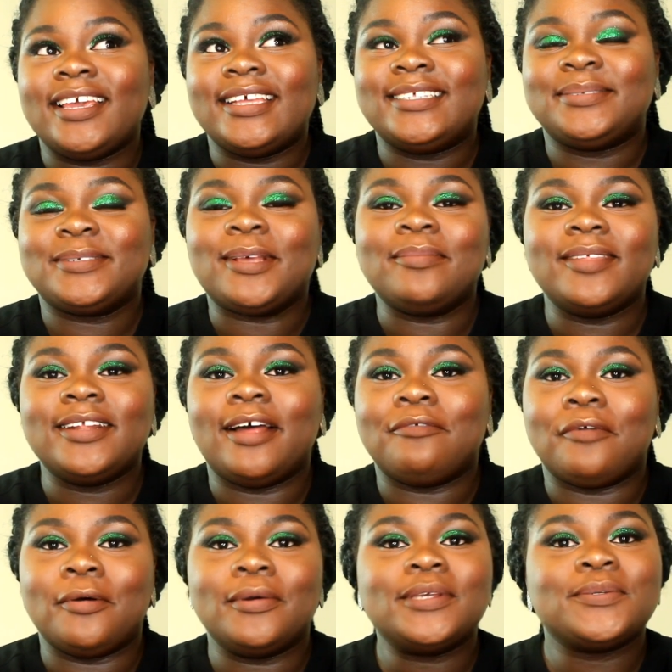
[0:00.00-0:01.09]
it's something
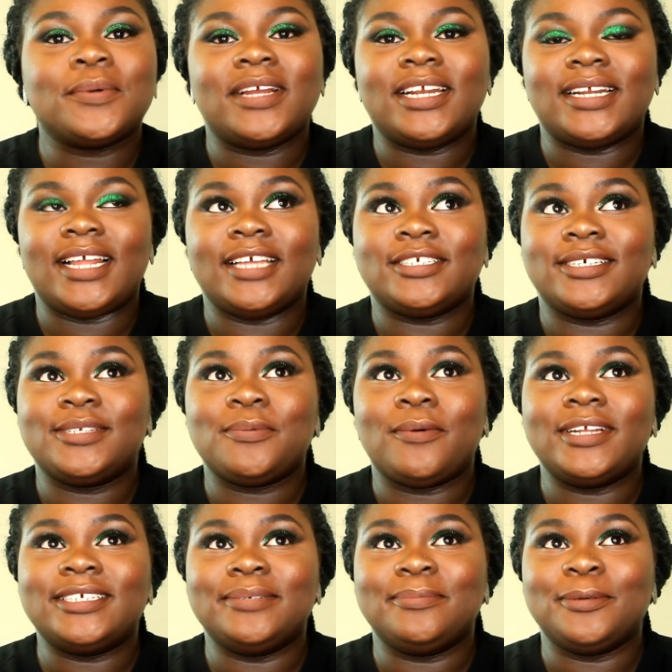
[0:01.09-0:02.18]
I've always wanted, like just
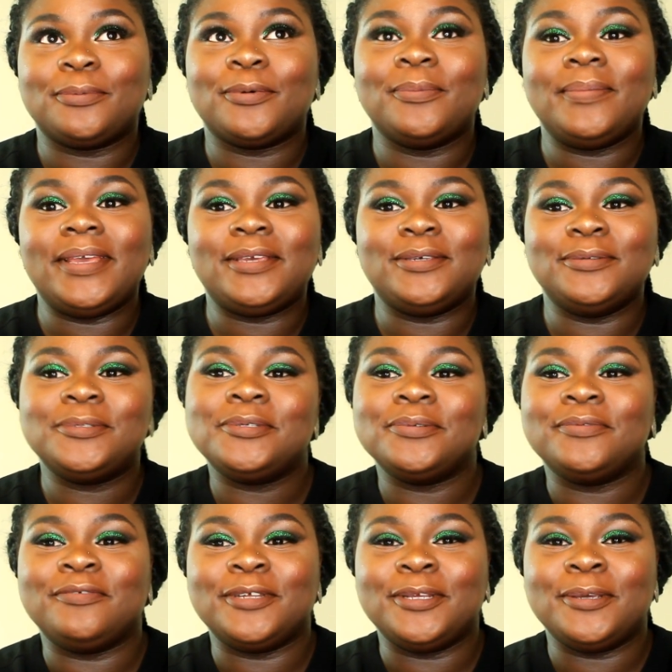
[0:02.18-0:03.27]
watching people make
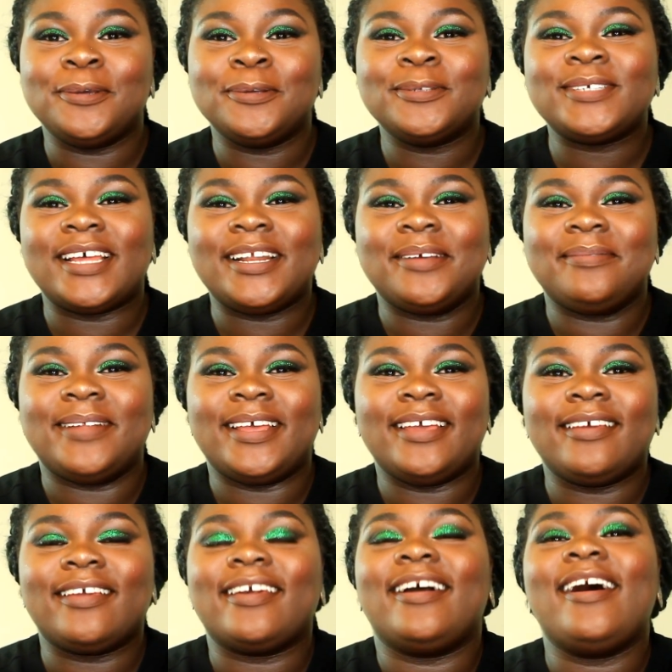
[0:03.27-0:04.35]
YouTube videos and I'm
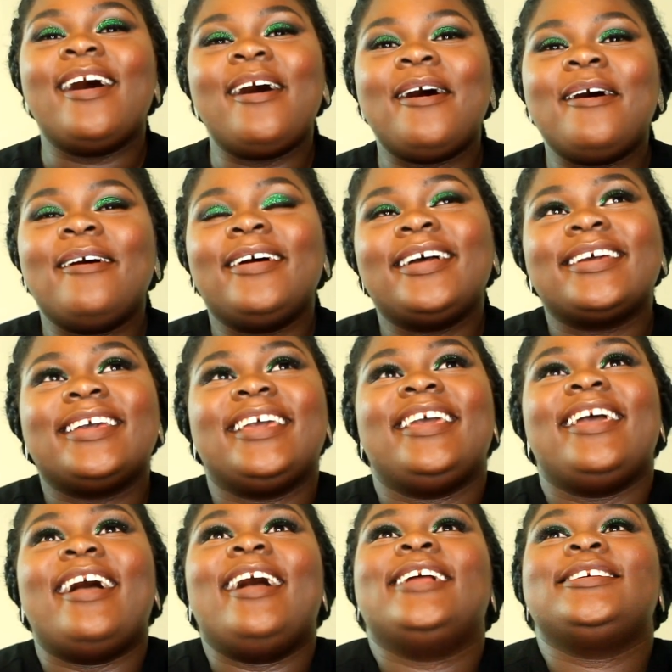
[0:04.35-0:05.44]
like, oh,
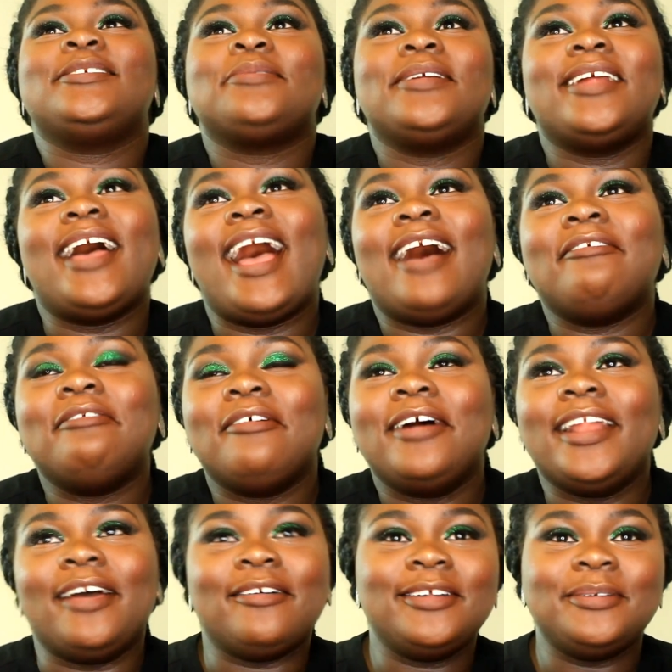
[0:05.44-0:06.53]
I just want to have
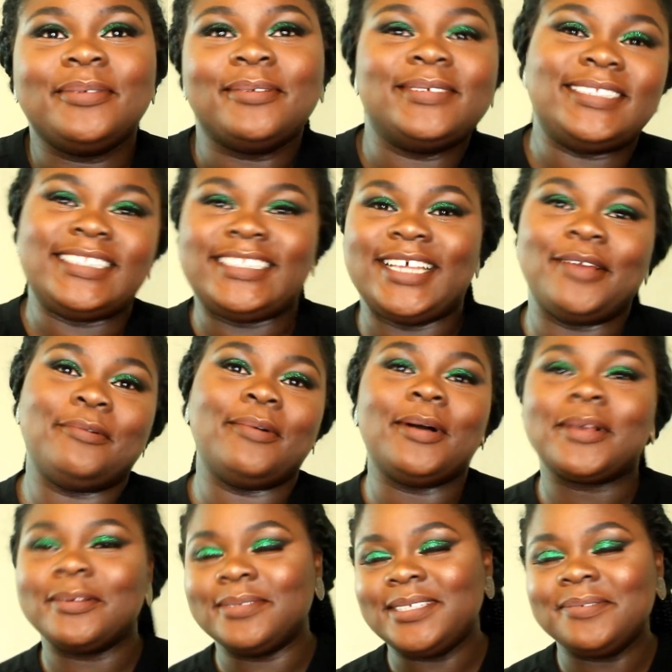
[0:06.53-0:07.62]
one. I want to be able to say
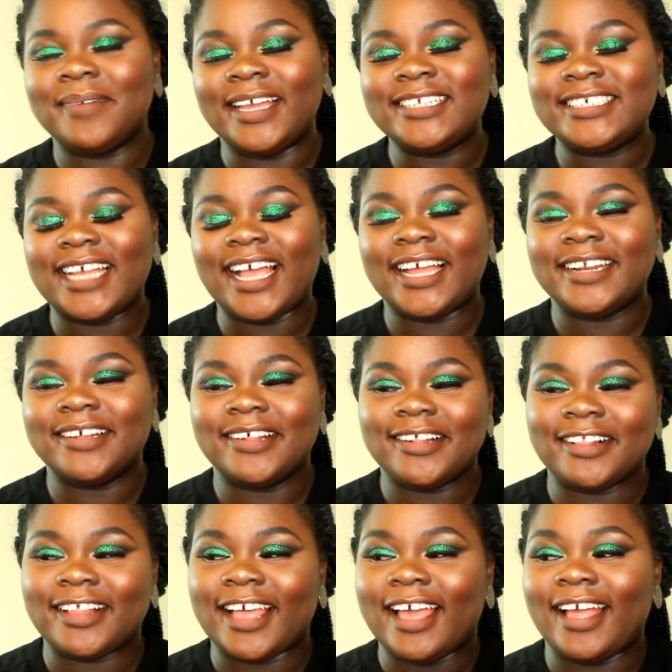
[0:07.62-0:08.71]
welcome to my
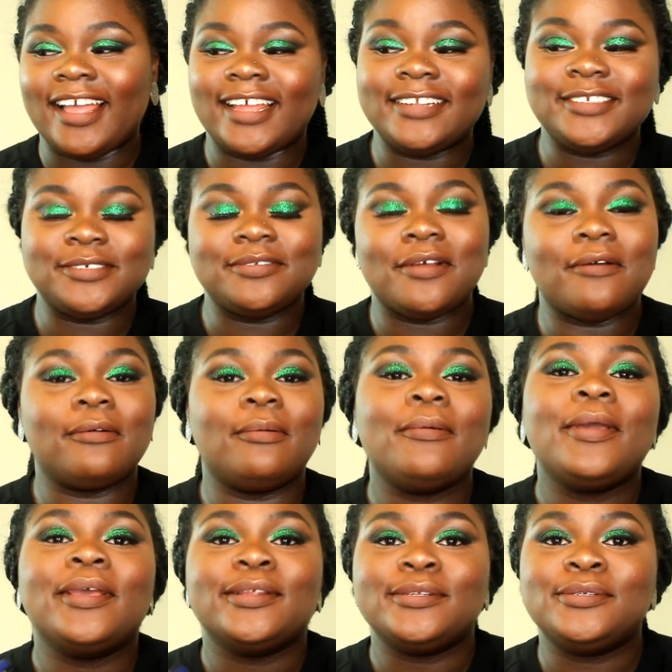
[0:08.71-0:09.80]
channel and, you know,
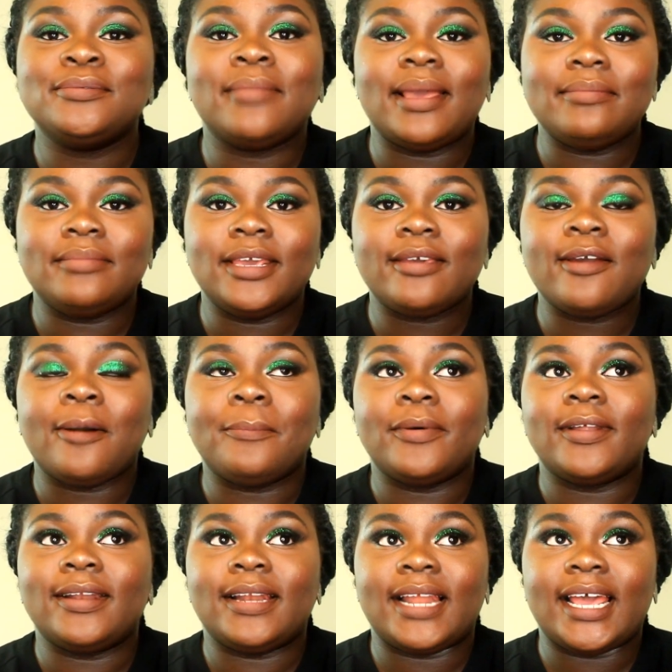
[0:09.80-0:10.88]
do my makeup
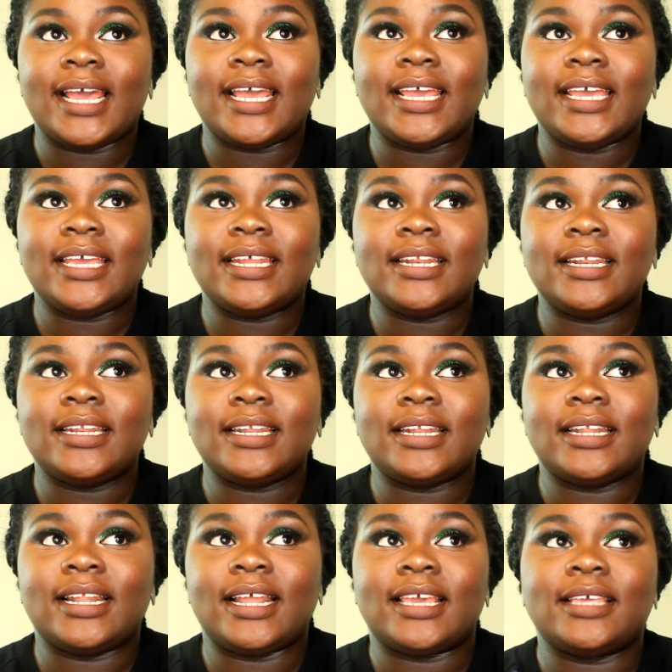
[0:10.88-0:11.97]
online,
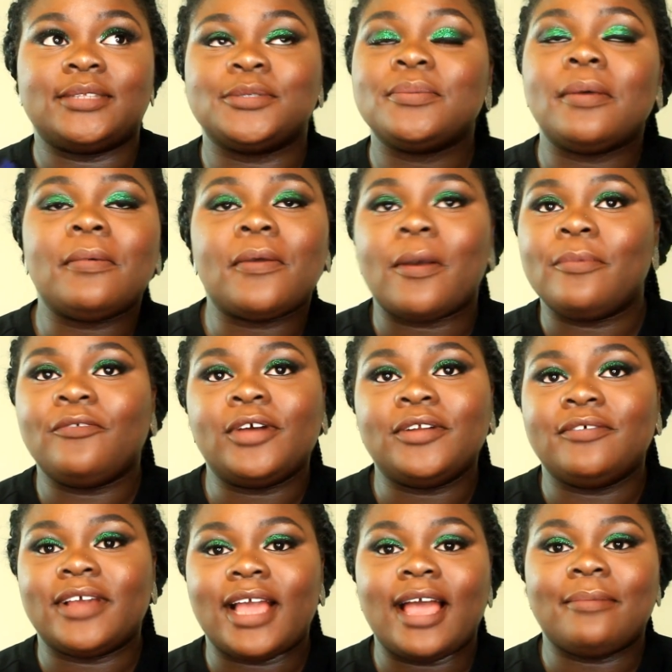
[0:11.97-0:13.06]
like do my makeup in
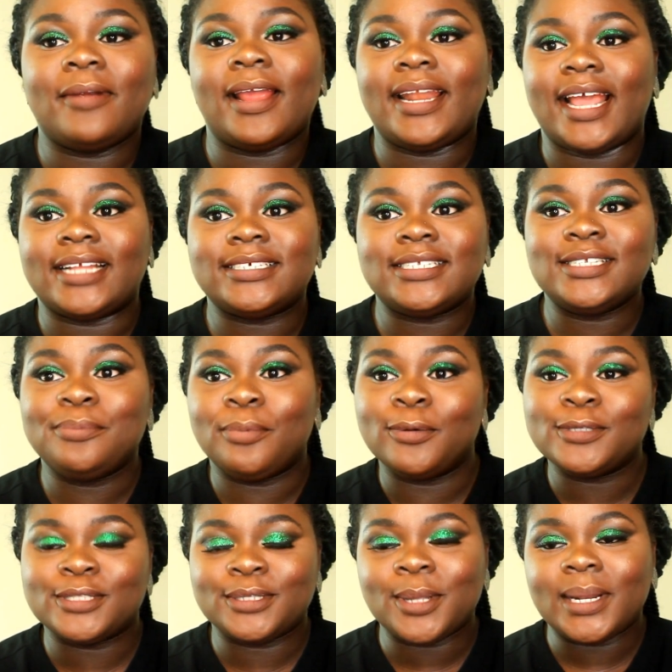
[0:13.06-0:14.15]
front of a camera and actually
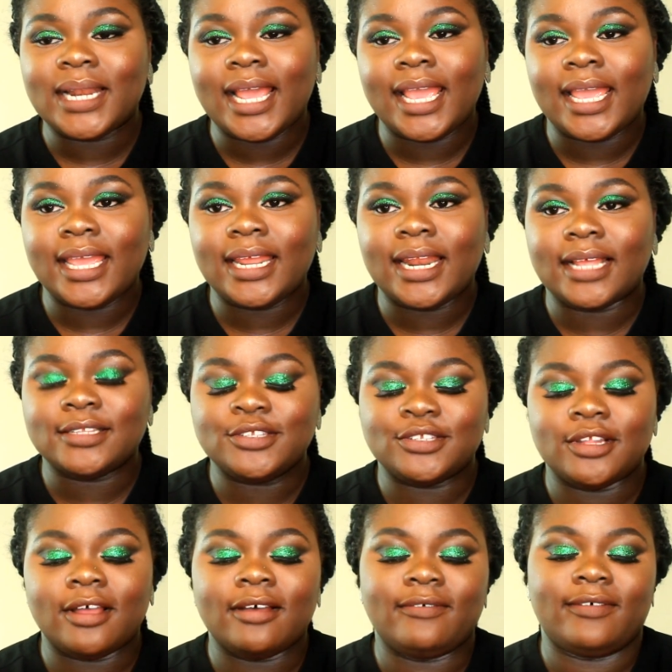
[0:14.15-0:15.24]
post online and
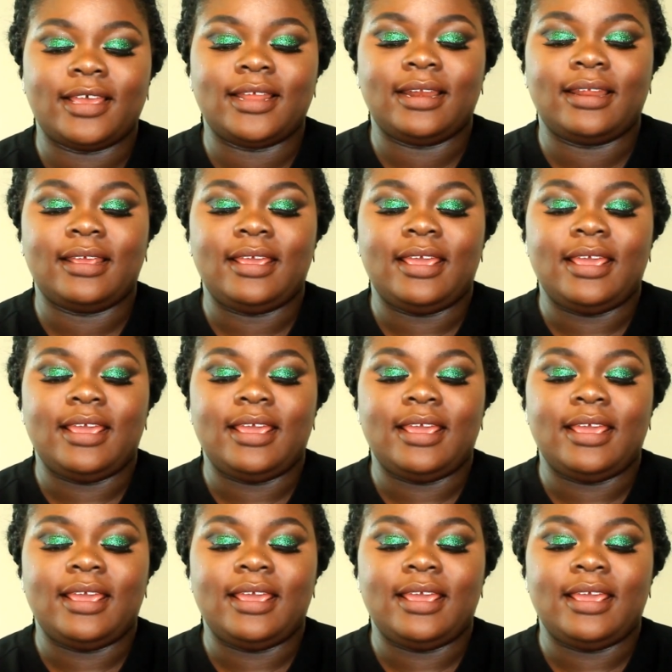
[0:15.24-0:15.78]
stuff. And